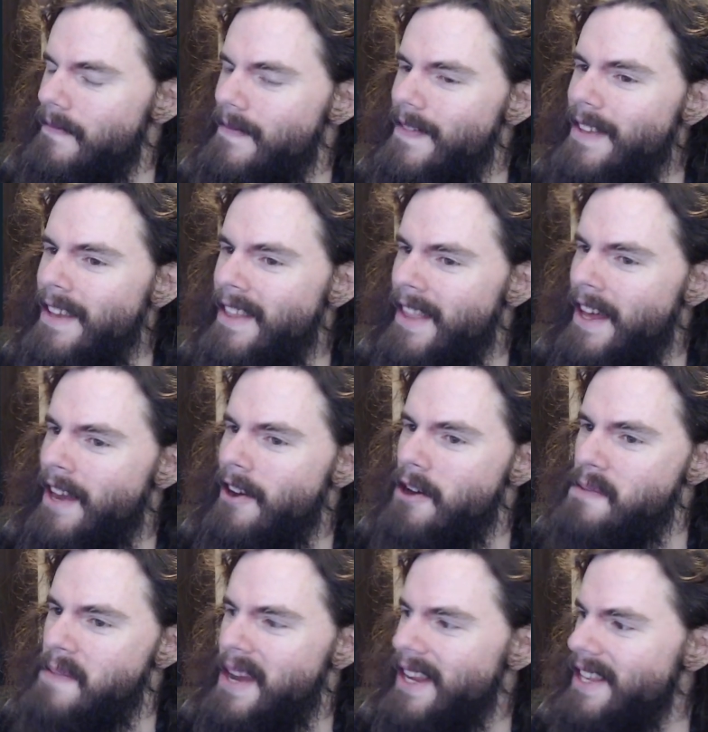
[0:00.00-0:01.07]
And then
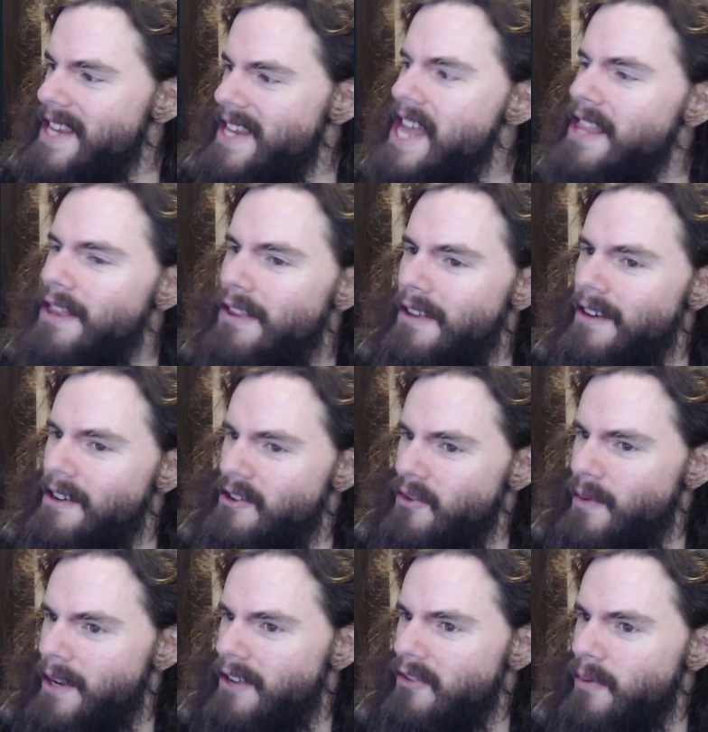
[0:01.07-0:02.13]
on May 10th,
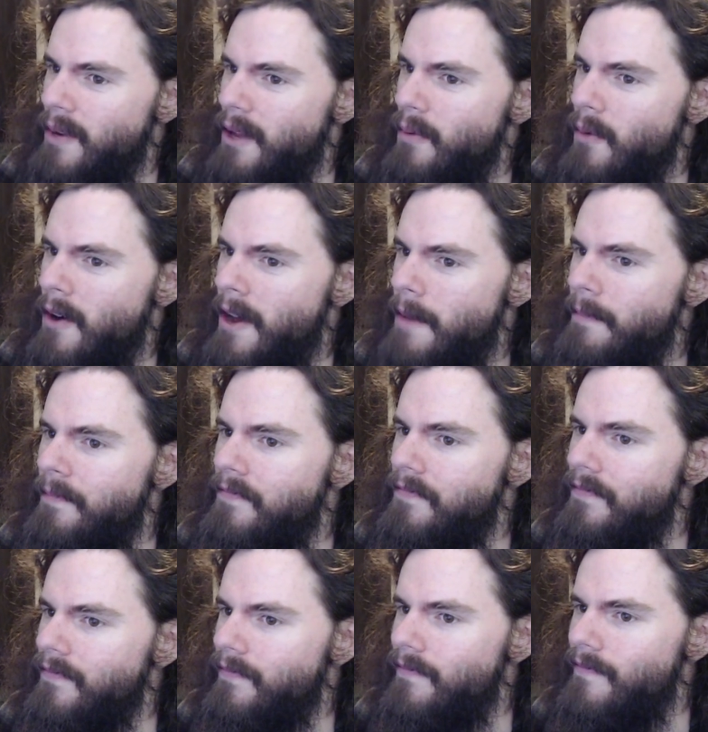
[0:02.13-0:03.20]
2021,
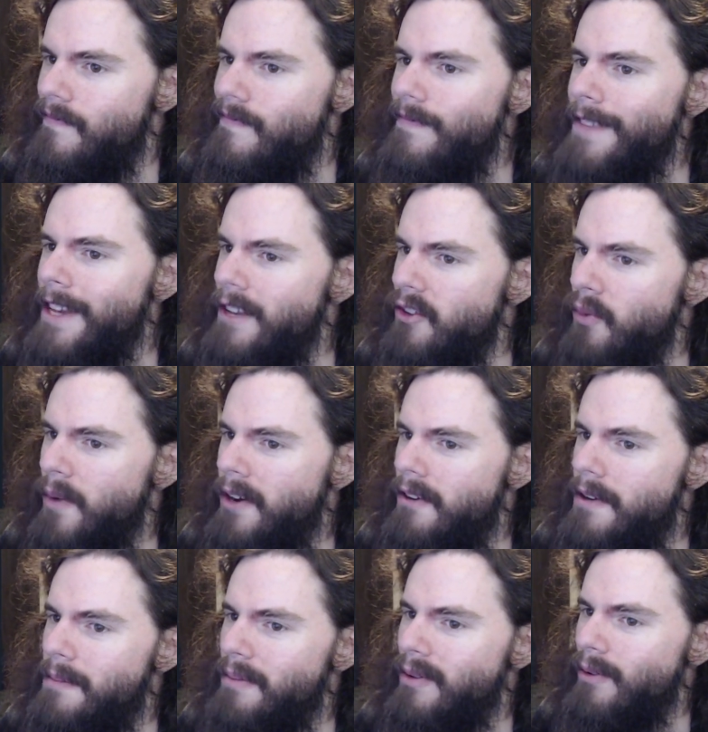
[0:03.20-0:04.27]
a Twitter
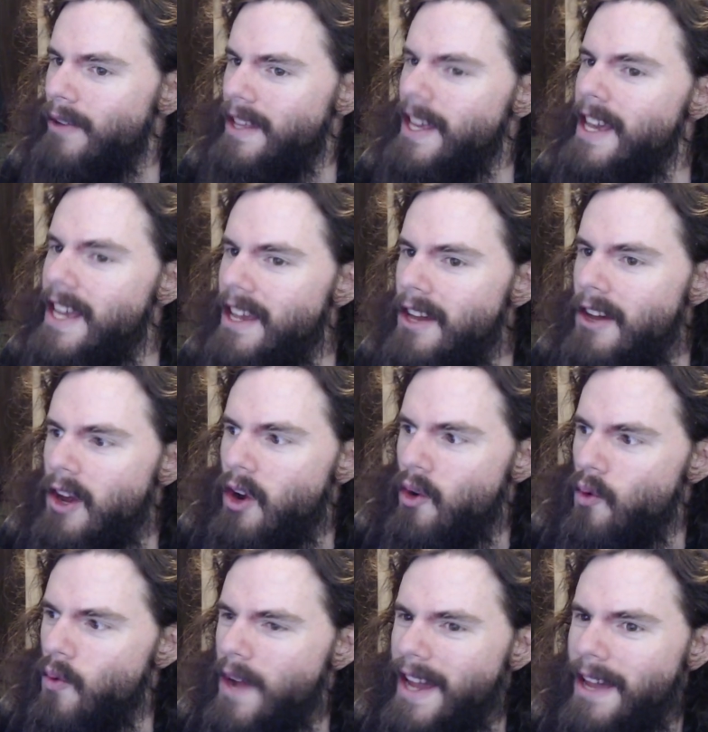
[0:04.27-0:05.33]
employee
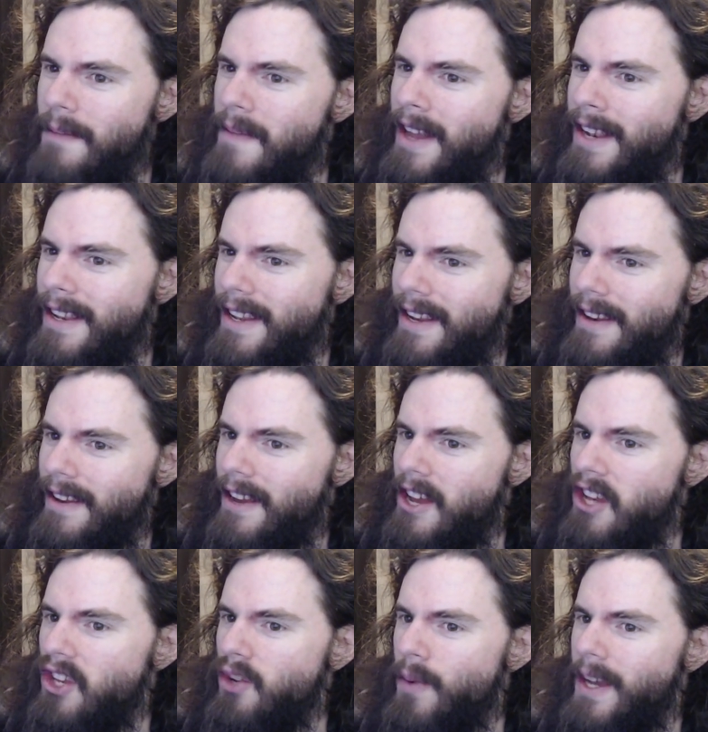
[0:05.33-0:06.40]
recommended
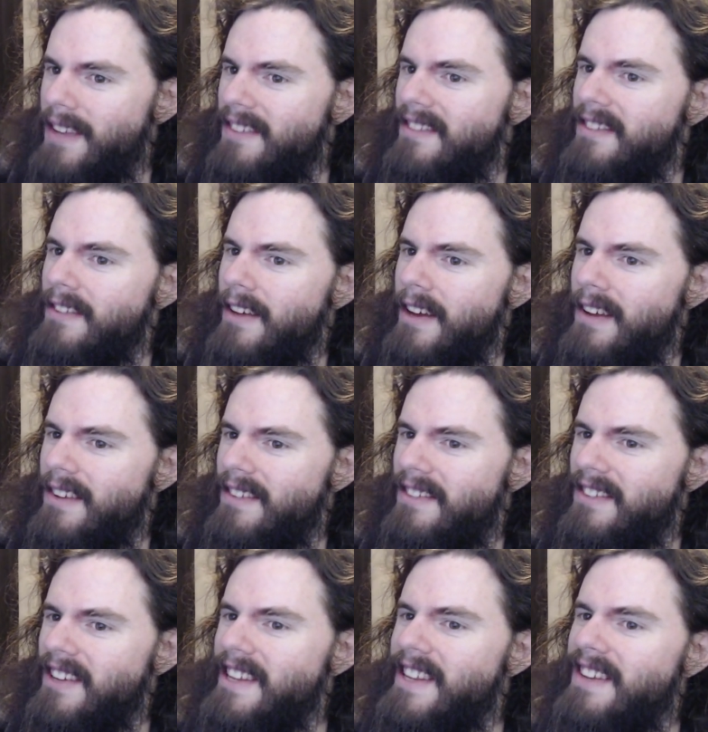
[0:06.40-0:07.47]
to a, a
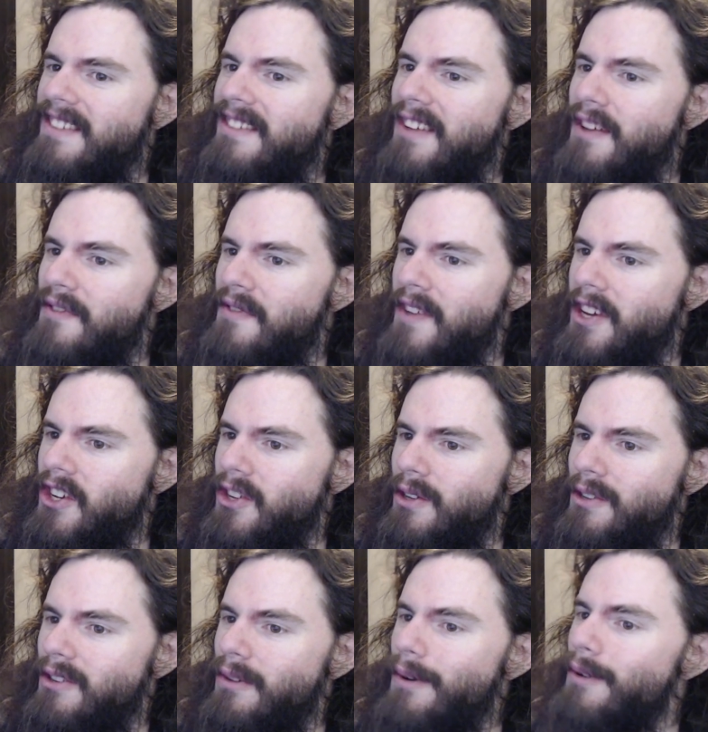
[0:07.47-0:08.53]
CDC
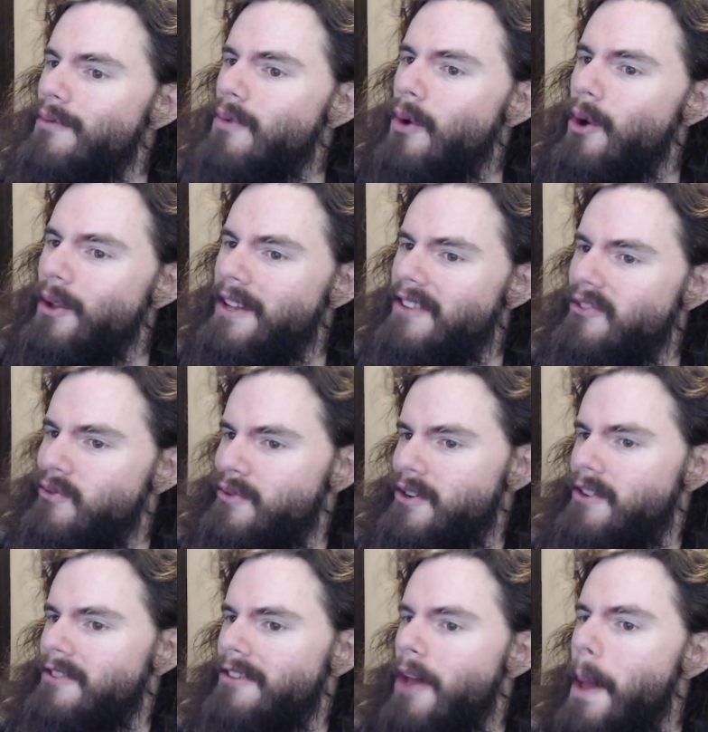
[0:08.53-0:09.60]
official to enroll in
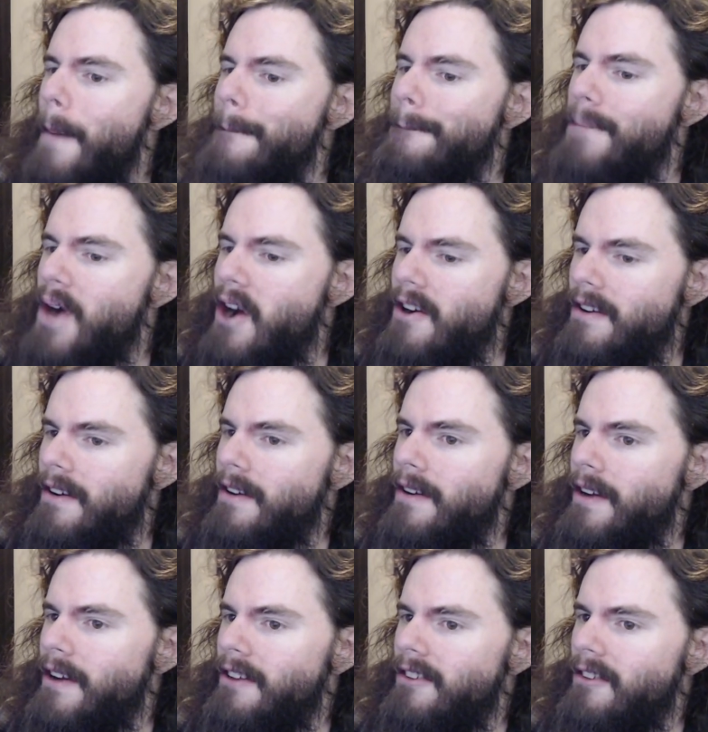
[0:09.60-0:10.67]
Twitter's
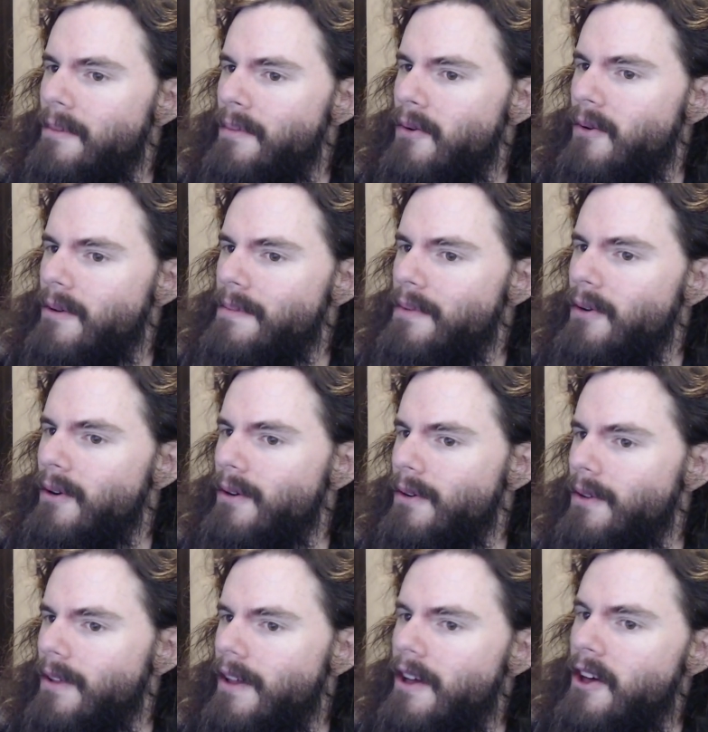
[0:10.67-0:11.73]
partner support
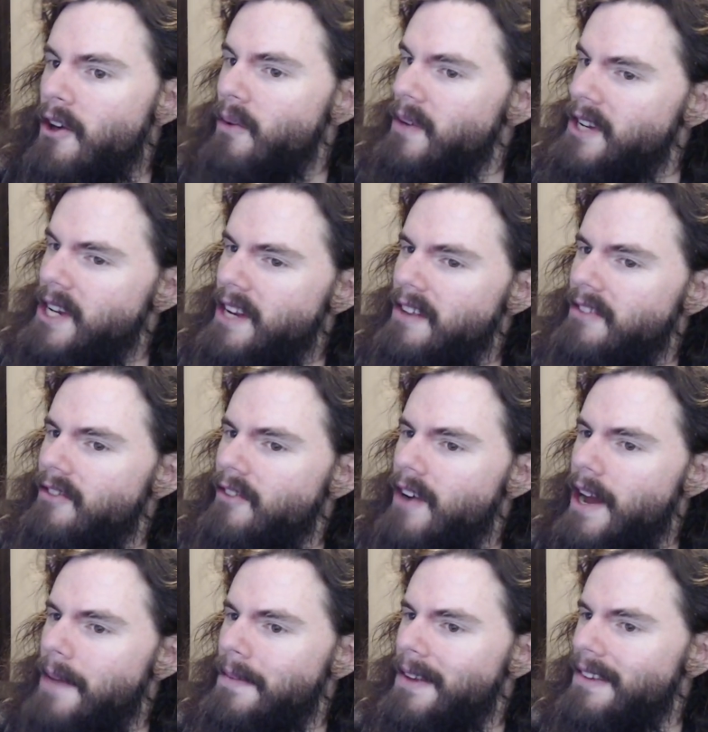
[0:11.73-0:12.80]
portal, which he
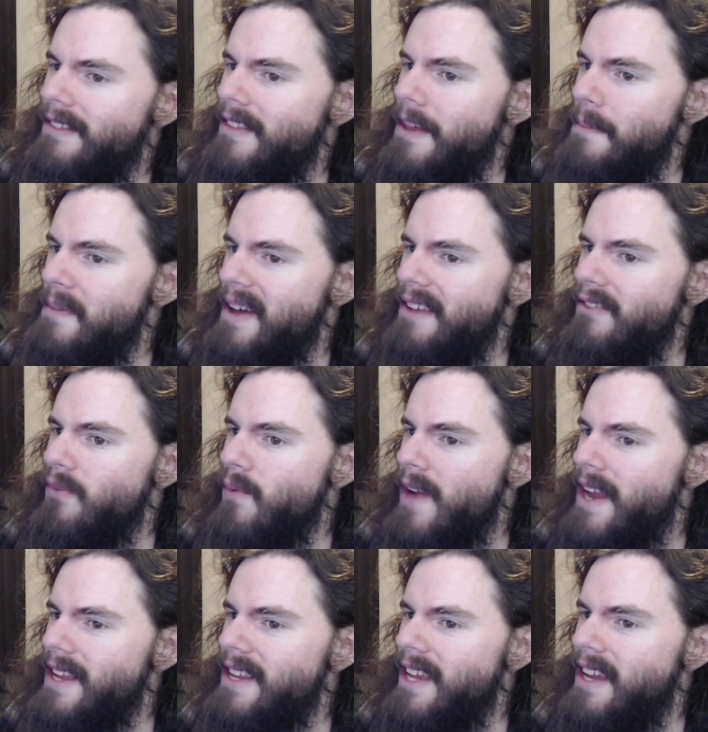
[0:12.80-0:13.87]
described as the best
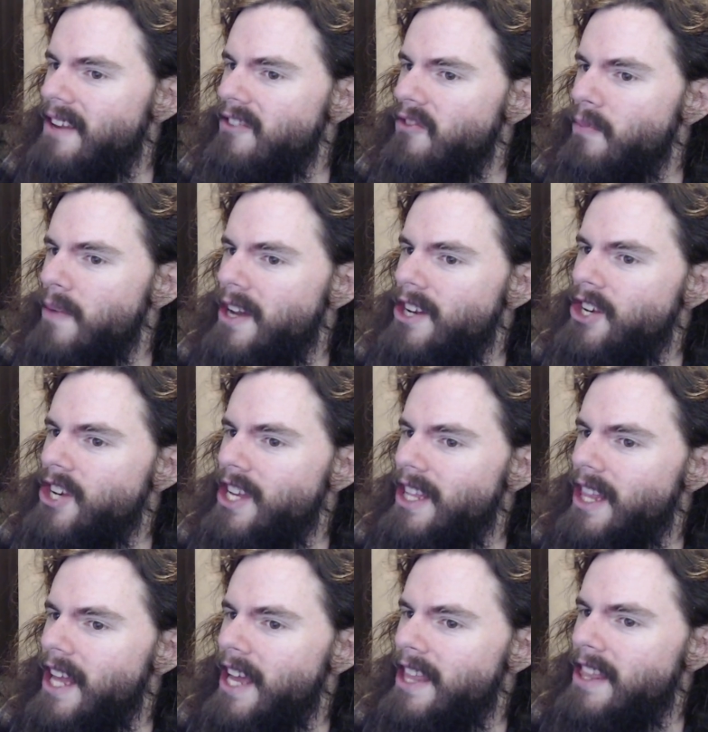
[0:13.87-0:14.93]
way to get a spreadsheet
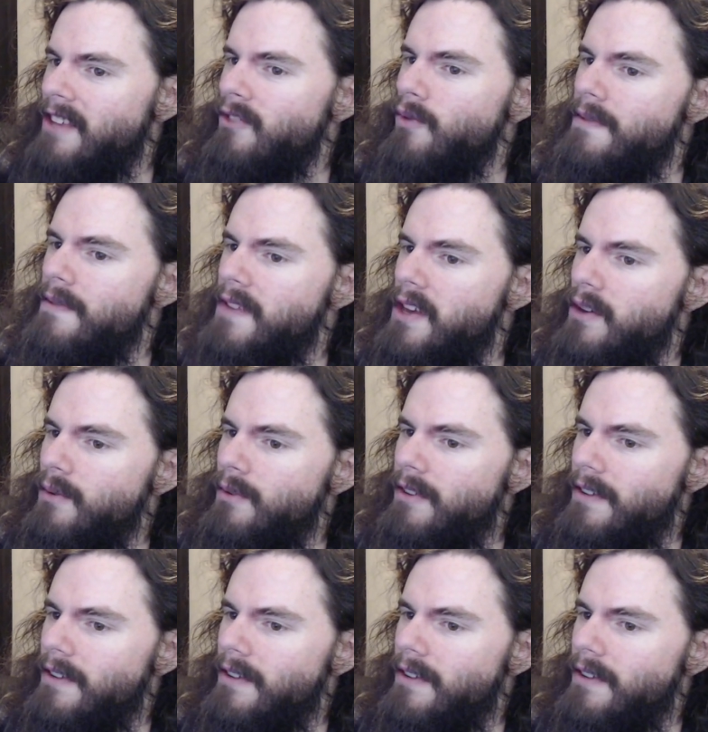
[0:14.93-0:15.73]
like this reviewed.